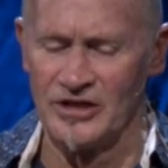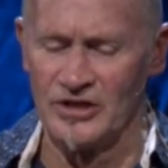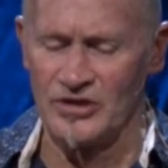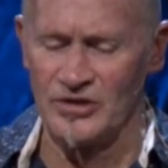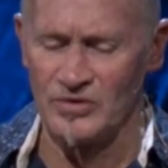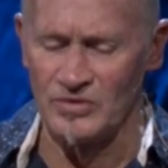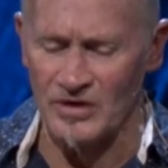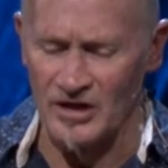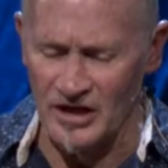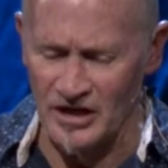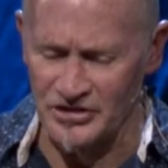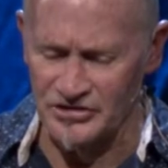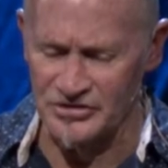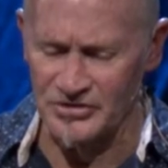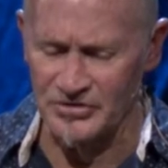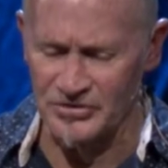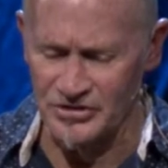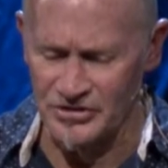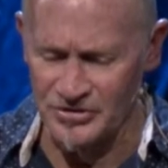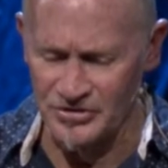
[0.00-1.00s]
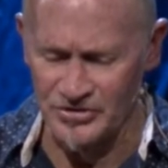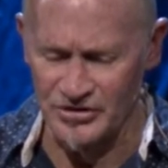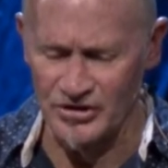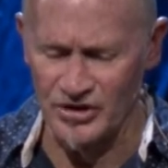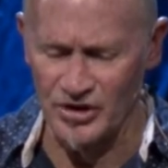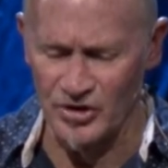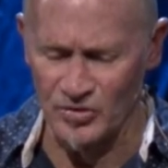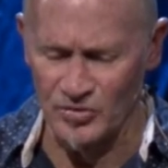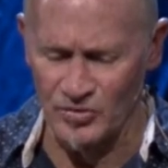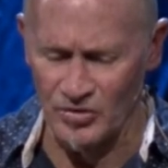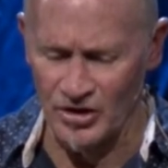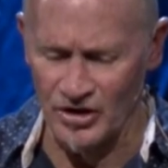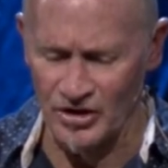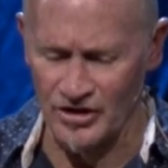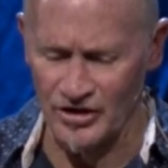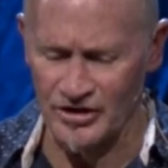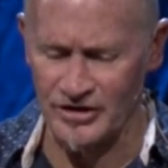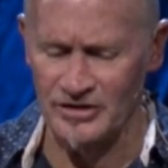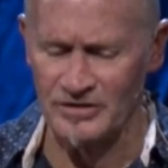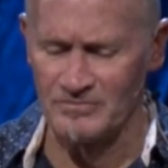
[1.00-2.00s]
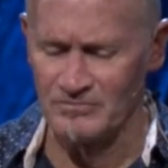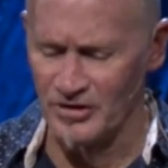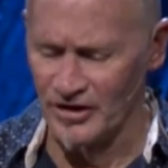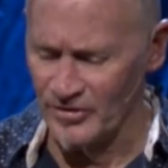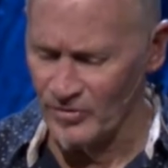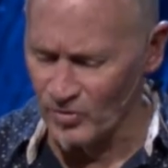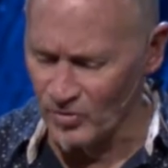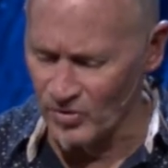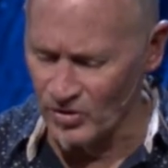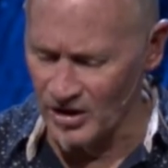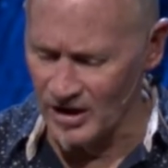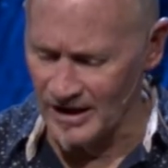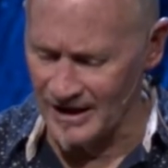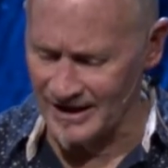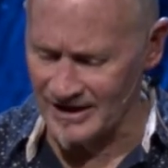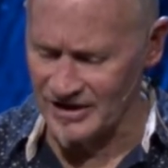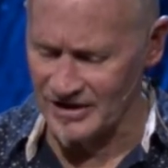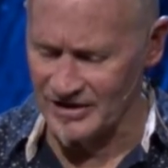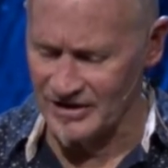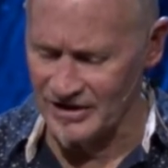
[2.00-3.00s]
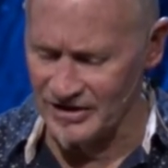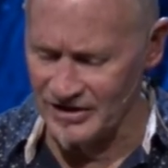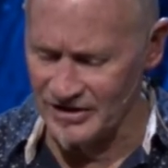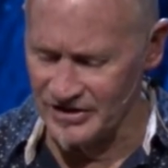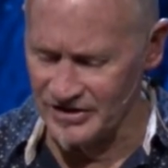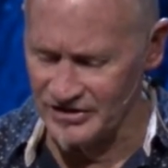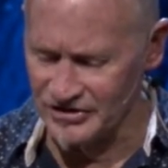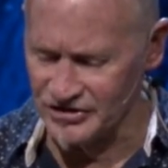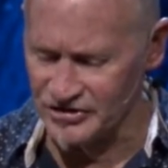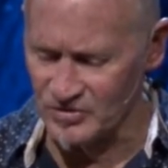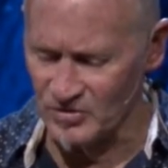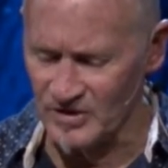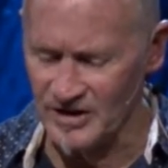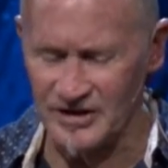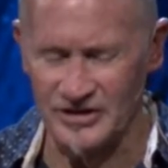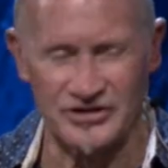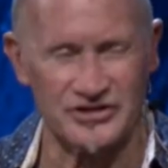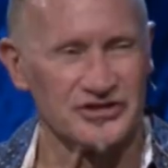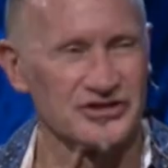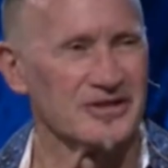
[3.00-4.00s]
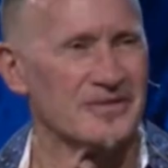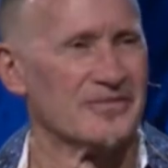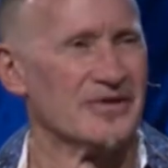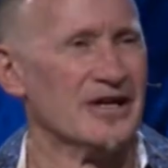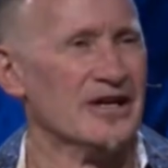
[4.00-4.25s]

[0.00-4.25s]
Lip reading: who also do no wrong, but walk in his ways.